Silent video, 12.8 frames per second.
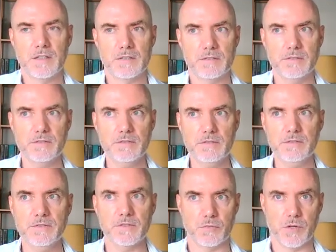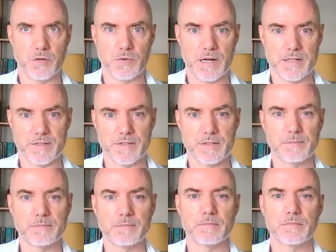Regrets.
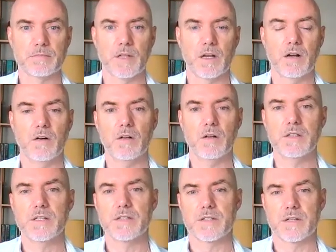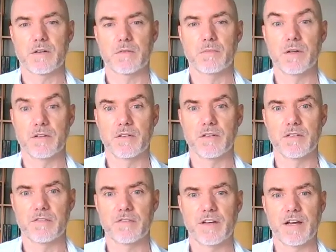All these are mother
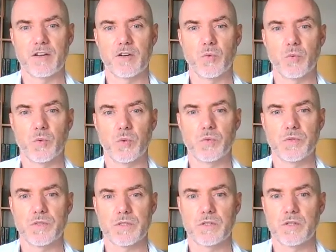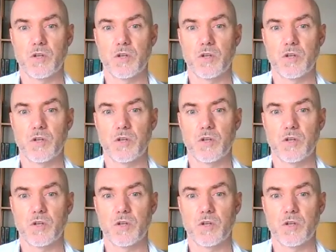and father wounds,